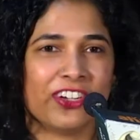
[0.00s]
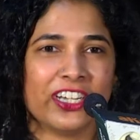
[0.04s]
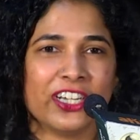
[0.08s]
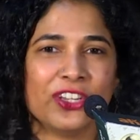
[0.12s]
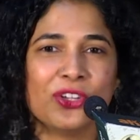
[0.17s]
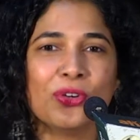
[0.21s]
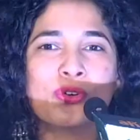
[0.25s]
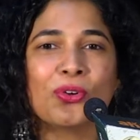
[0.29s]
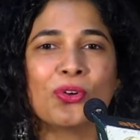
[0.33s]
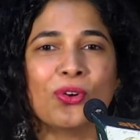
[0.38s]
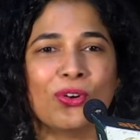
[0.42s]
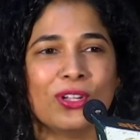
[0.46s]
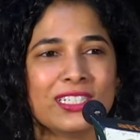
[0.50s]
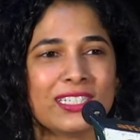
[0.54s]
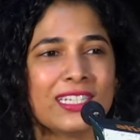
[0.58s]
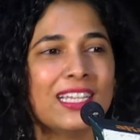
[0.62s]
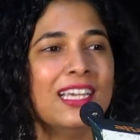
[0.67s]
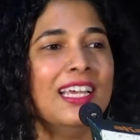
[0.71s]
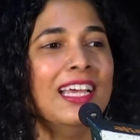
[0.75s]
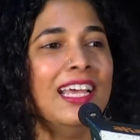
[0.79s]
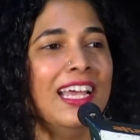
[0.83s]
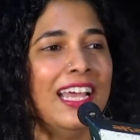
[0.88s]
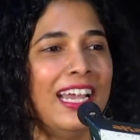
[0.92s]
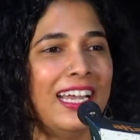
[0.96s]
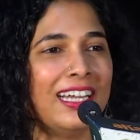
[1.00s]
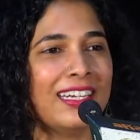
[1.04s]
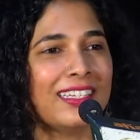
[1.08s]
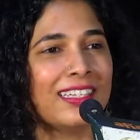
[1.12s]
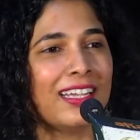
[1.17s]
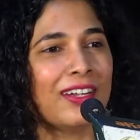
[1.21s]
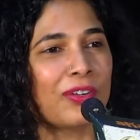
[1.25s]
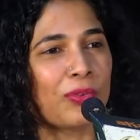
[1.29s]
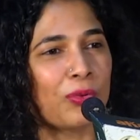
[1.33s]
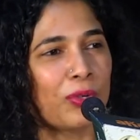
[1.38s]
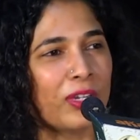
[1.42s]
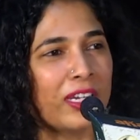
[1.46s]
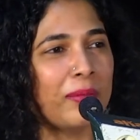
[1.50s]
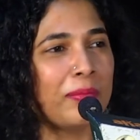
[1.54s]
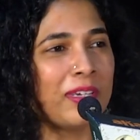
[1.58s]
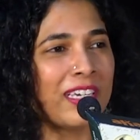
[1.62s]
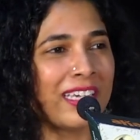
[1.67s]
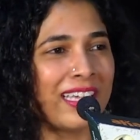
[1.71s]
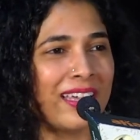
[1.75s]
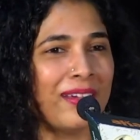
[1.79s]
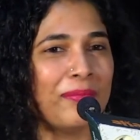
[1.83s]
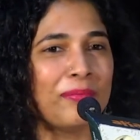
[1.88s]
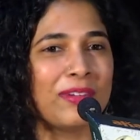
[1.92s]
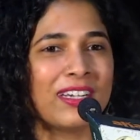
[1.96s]
video calls. And that only
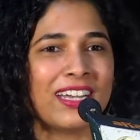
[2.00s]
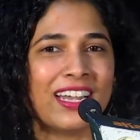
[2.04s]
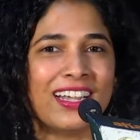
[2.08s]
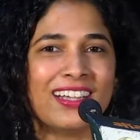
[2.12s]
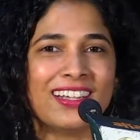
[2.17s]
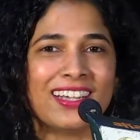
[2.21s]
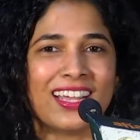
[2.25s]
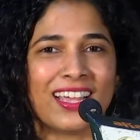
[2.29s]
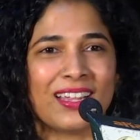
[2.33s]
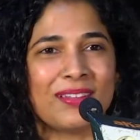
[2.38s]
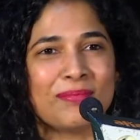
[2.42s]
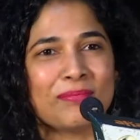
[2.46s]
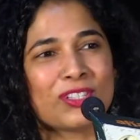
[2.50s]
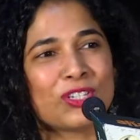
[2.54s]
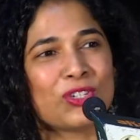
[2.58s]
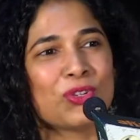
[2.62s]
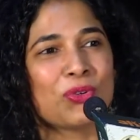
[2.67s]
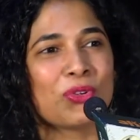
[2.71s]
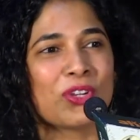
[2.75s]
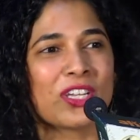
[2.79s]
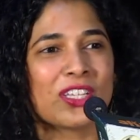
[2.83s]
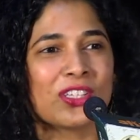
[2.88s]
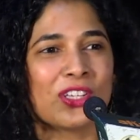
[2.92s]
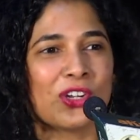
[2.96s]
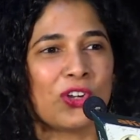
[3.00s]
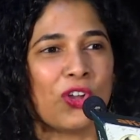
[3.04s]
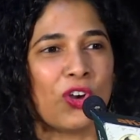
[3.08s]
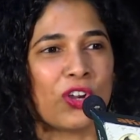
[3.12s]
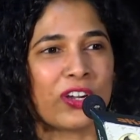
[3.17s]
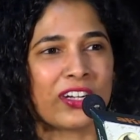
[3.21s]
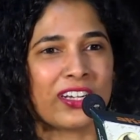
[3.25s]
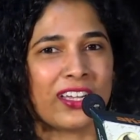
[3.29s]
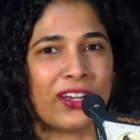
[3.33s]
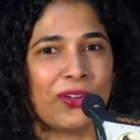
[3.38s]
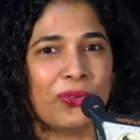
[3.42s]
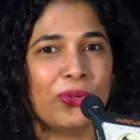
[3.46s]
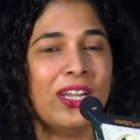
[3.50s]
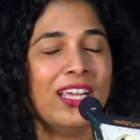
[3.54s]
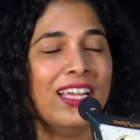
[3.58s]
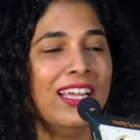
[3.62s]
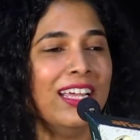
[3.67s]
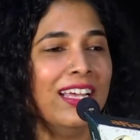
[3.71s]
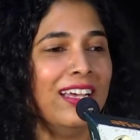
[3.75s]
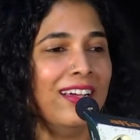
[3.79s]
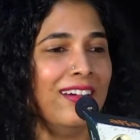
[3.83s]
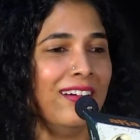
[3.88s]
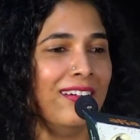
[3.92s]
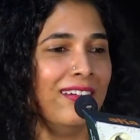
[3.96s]
became 10 times during the lockdown.
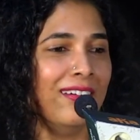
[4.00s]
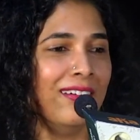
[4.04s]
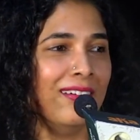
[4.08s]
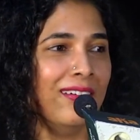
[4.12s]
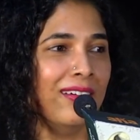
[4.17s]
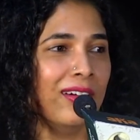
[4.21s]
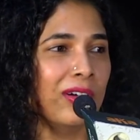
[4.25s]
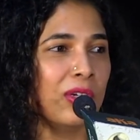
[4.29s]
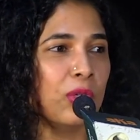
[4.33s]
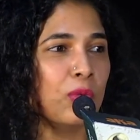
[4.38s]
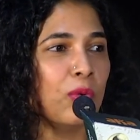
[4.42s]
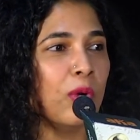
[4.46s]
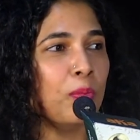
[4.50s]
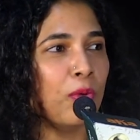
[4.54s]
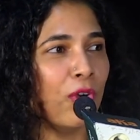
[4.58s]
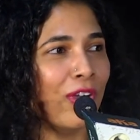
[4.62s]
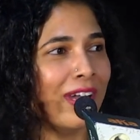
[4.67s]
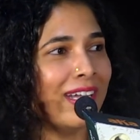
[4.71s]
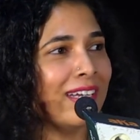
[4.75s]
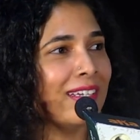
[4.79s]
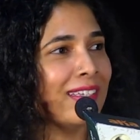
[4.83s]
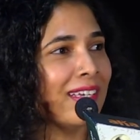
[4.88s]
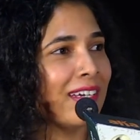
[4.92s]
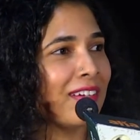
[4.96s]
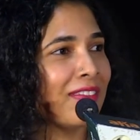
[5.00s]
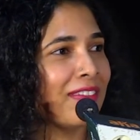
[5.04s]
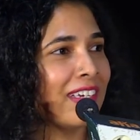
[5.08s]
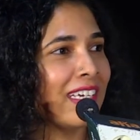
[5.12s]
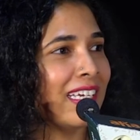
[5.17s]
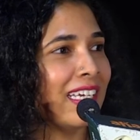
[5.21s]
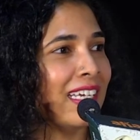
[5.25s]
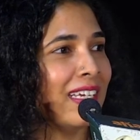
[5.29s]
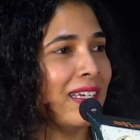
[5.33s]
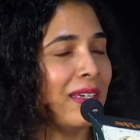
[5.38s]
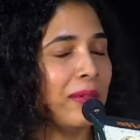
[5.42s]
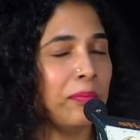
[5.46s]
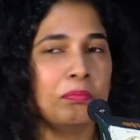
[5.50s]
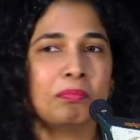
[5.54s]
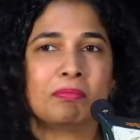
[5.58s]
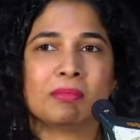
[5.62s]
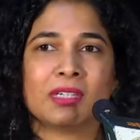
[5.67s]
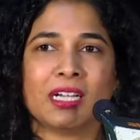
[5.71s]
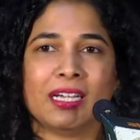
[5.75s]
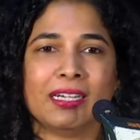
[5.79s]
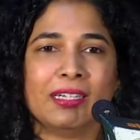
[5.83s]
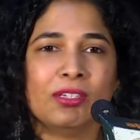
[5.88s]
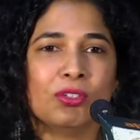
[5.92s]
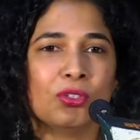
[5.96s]
To a point that we
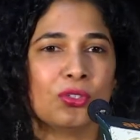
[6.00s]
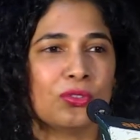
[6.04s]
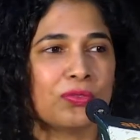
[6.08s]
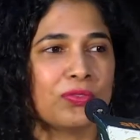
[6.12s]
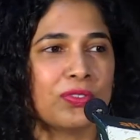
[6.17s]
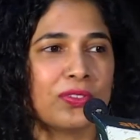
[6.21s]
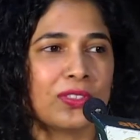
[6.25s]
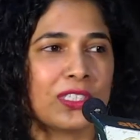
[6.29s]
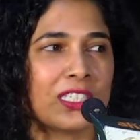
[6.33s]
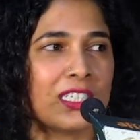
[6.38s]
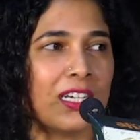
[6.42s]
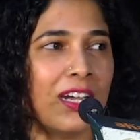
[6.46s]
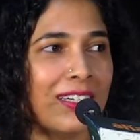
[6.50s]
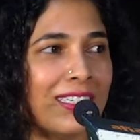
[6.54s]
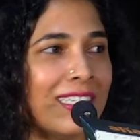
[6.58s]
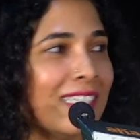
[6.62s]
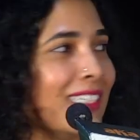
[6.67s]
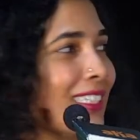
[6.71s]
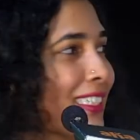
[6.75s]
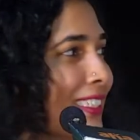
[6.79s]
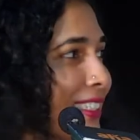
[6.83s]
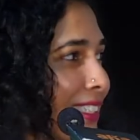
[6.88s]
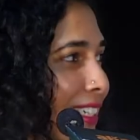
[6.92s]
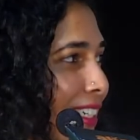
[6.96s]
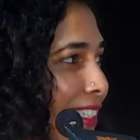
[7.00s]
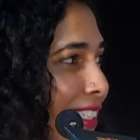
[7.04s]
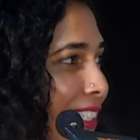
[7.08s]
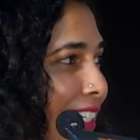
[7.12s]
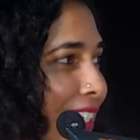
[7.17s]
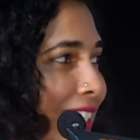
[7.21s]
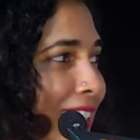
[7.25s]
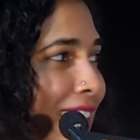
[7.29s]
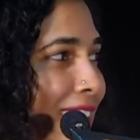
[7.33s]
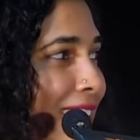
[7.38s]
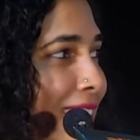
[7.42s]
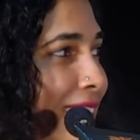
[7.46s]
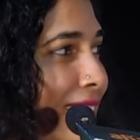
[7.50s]
kind of started discussing